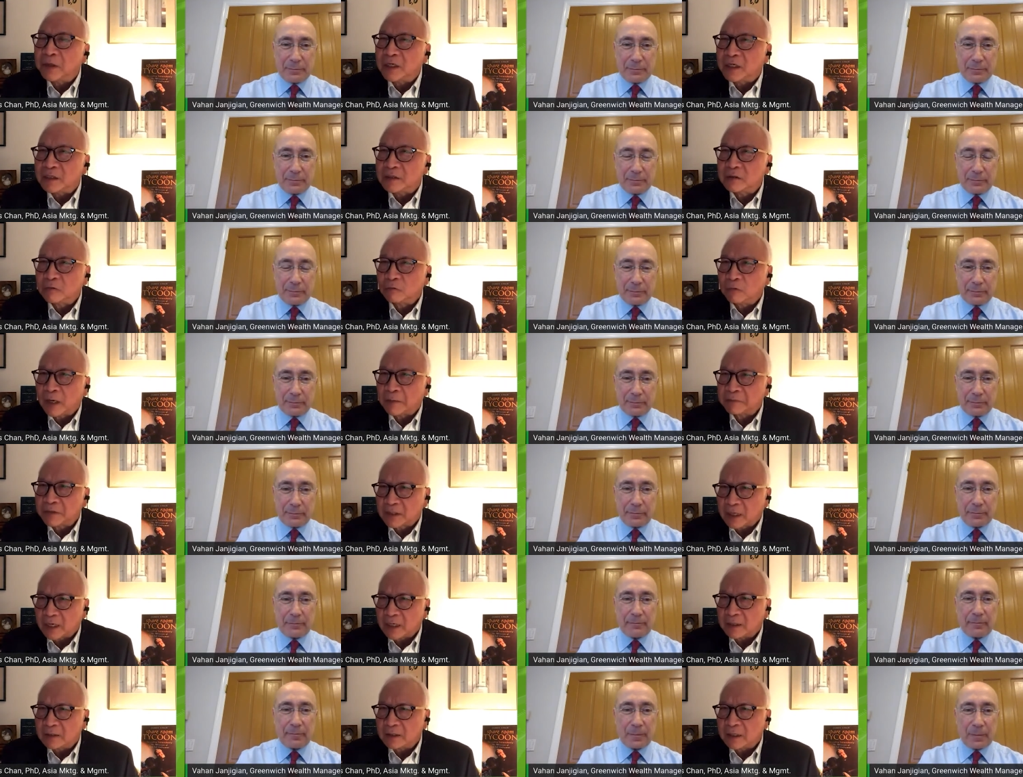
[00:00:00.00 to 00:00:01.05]
Speaker 1: your
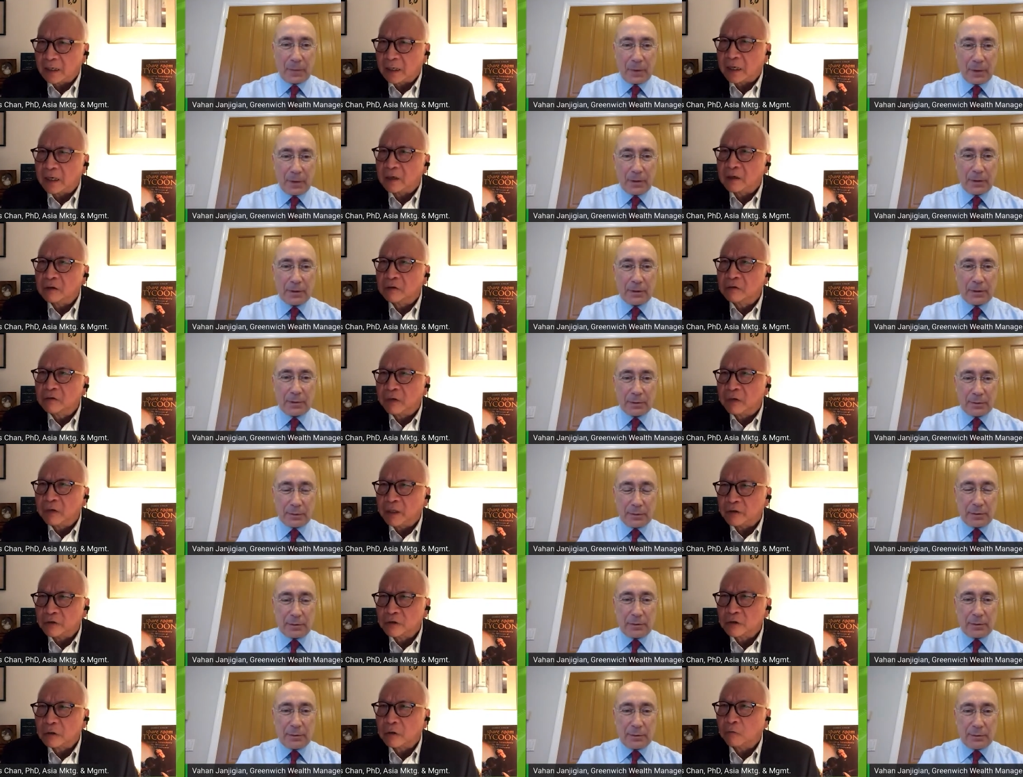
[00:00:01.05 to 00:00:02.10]
company's website, uh,
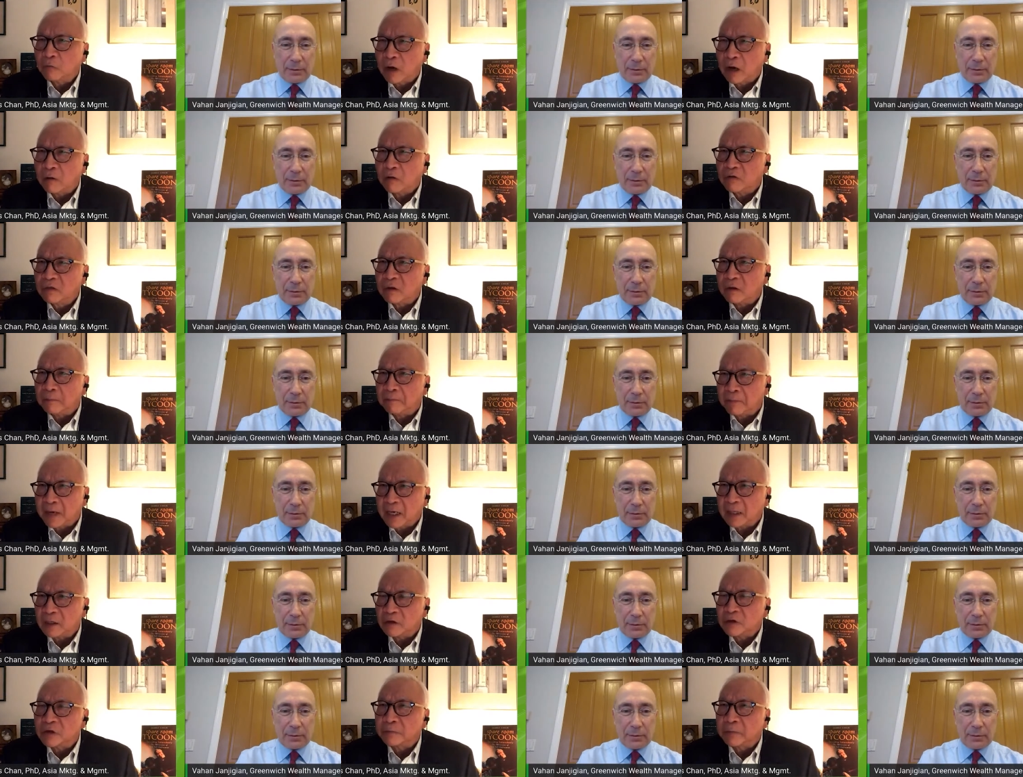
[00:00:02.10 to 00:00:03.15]
Greenwich Wealth
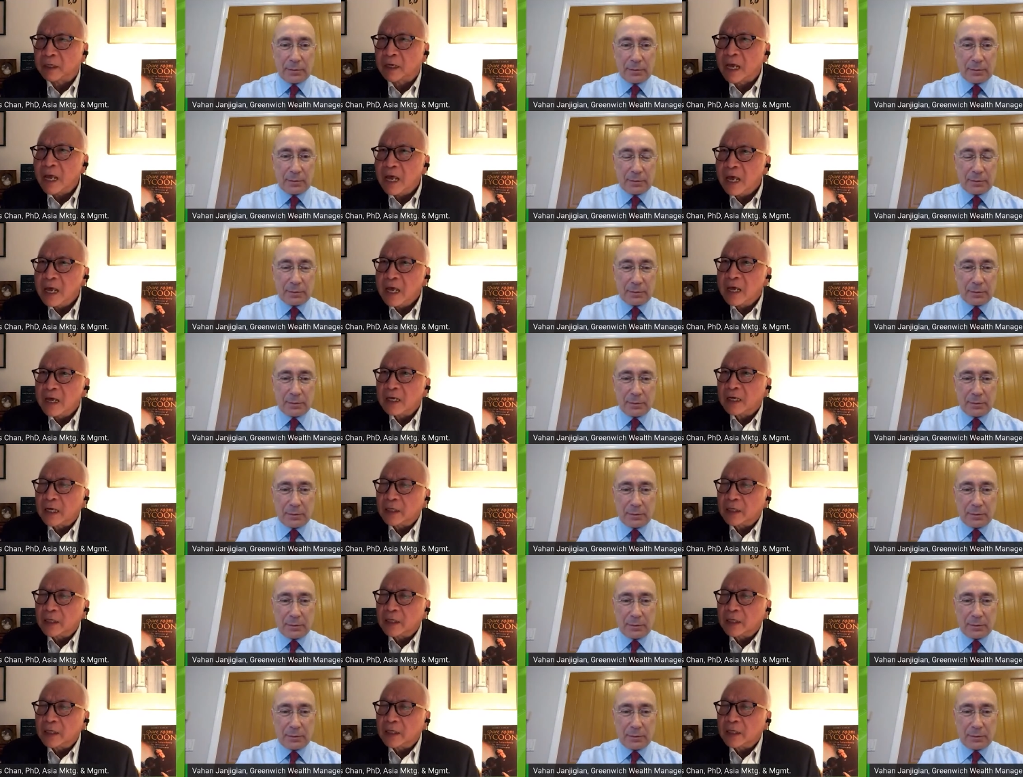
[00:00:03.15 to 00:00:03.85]
Management.